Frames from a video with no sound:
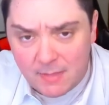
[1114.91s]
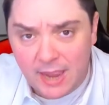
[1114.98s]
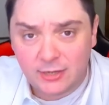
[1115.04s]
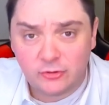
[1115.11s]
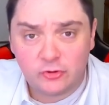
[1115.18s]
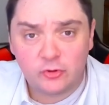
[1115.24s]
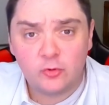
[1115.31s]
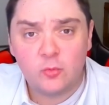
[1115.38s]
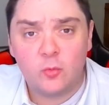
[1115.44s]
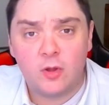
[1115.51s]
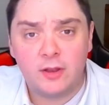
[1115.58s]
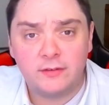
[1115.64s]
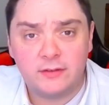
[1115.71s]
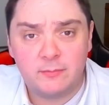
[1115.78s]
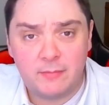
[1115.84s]
I do
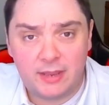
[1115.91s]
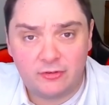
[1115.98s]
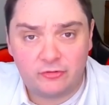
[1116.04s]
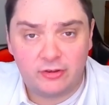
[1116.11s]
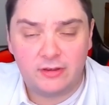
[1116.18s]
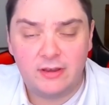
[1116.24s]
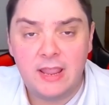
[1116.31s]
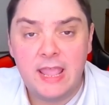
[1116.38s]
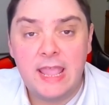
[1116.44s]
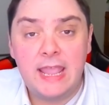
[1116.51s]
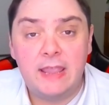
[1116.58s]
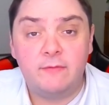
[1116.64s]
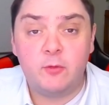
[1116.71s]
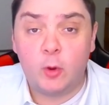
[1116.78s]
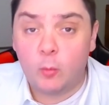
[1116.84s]
want to mention
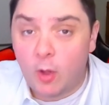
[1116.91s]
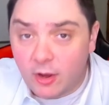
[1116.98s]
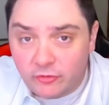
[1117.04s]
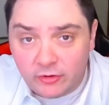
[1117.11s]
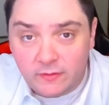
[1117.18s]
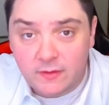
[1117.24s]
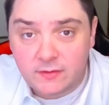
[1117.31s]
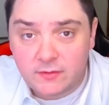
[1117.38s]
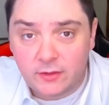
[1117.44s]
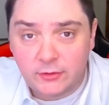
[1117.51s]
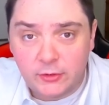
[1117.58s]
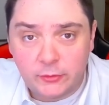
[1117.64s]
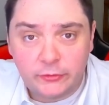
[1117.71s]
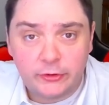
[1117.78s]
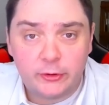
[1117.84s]
if you're watching this on
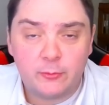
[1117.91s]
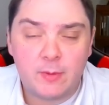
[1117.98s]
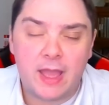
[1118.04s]
YouTube,